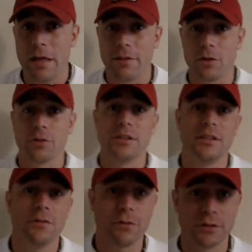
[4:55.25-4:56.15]
The only
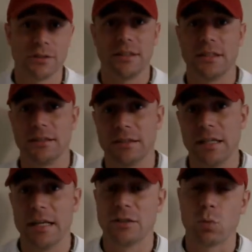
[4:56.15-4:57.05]
difference is
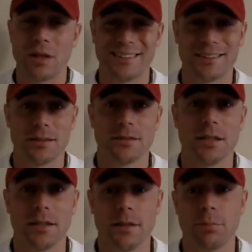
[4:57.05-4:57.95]
Western
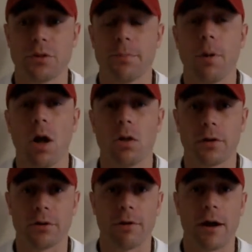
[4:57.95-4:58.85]
Kentucky put the ball on
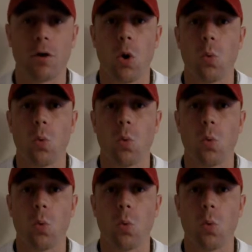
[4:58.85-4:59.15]
the ground